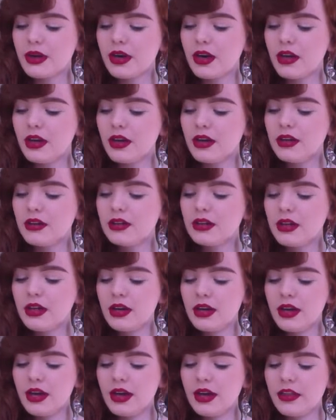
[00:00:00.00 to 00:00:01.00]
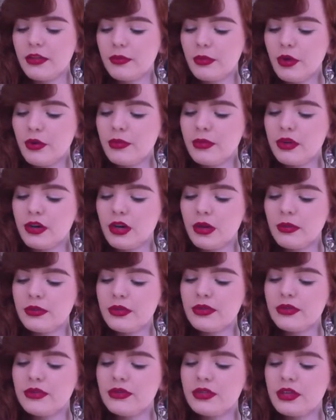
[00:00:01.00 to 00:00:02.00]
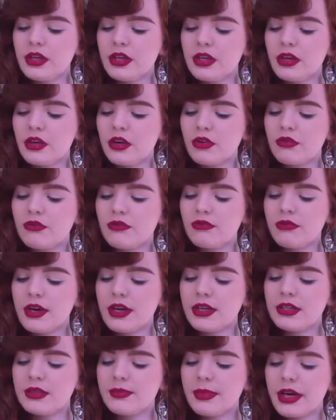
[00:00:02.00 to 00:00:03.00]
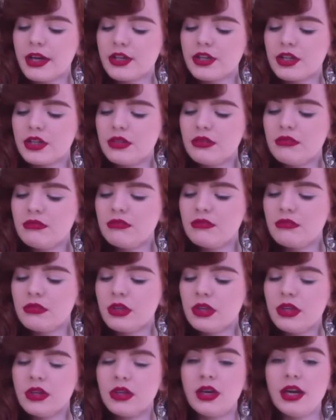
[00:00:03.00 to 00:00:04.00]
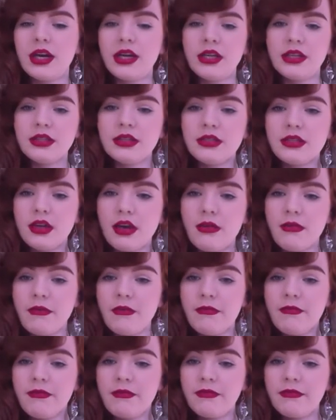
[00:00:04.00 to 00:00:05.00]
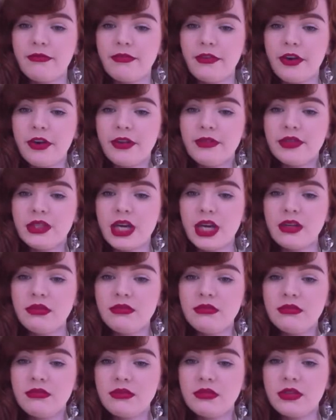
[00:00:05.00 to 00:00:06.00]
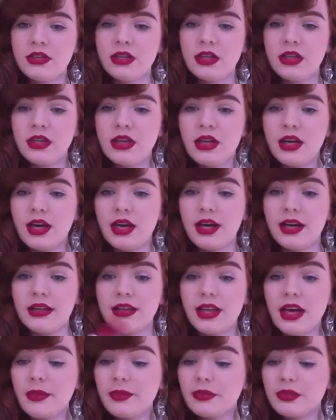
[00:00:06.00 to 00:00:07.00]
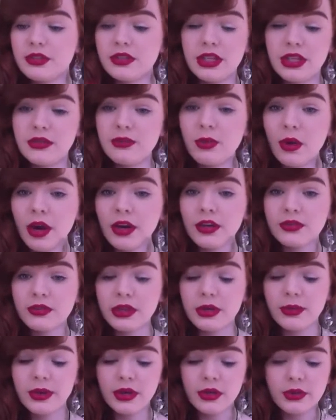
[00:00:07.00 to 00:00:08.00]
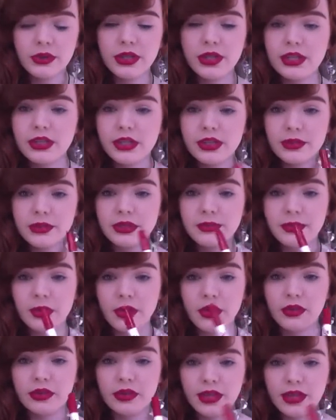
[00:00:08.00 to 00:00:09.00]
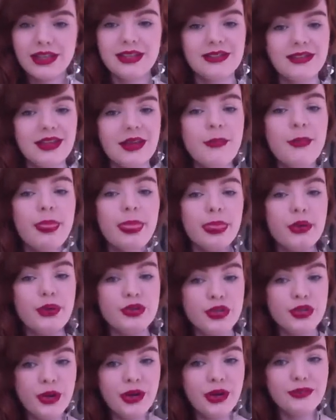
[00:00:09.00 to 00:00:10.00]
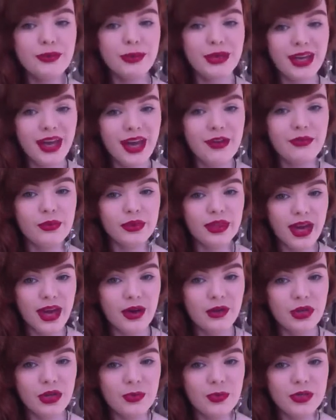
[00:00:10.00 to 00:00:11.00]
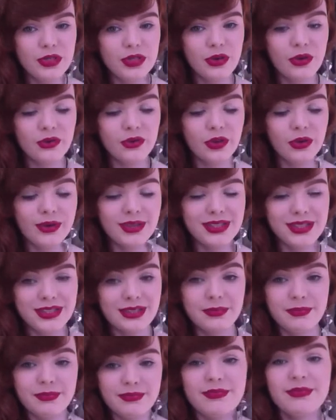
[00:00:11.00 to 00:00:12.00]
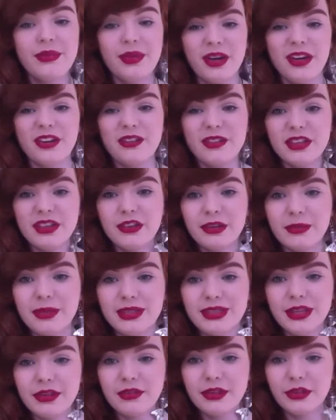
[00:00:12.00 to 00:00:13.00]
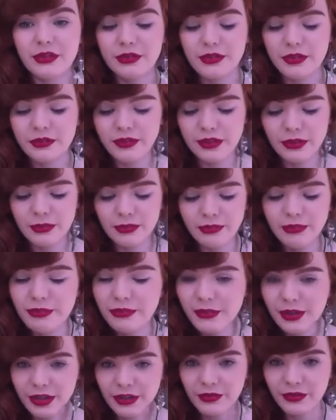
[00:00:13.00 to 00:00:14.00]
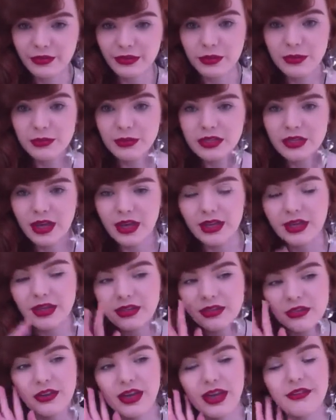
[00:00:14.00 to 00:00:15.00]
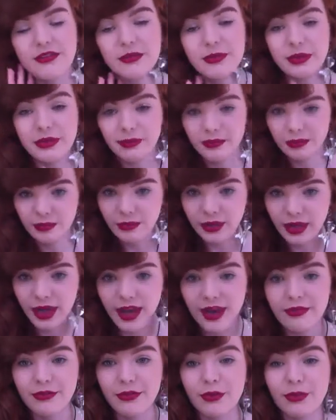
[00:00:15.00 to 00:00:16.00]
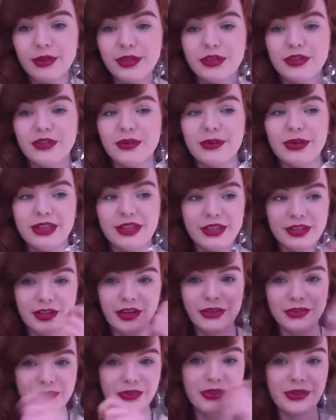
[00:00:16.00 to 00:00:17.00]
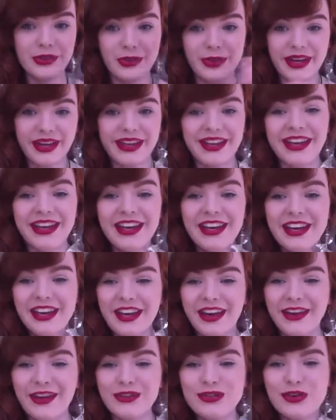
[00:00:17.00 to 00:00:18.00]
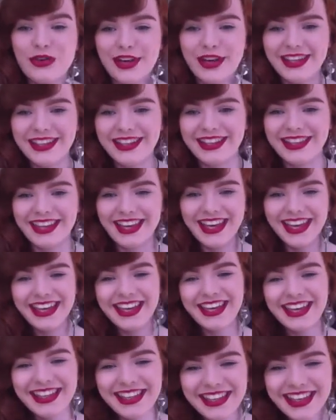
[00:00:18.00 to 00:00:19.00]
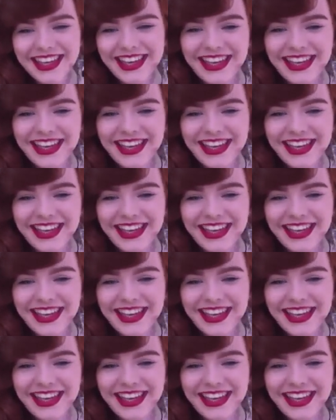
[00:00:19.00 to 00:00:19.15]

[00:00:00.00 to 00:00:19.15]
colour. At the moment I'm using Red Passion, and it's 510, and that one, it works really well. All you need to do is put on it. You do have to be careful with how you put it on though, because it's a kind of a nightmare to get rid of if you kind of do a mistake, so you have to be careful when you're doing it. You can't do the quick kind of train thing,